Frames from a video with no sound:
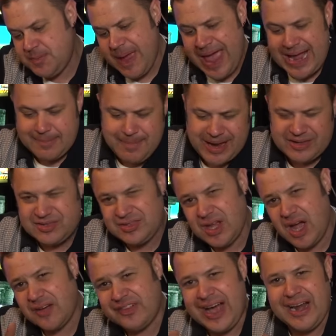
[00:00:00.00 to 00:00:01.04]
Pac-Man
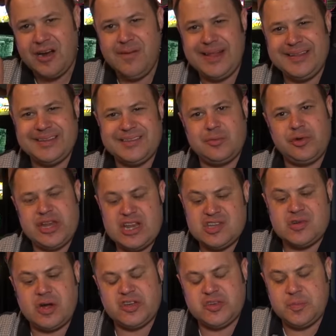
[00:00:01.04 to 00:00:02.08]
stuff. I don't know, that doesn't really
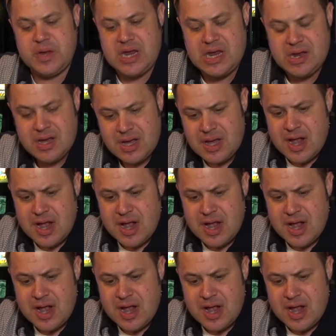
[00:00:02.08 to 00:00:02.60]
interest me.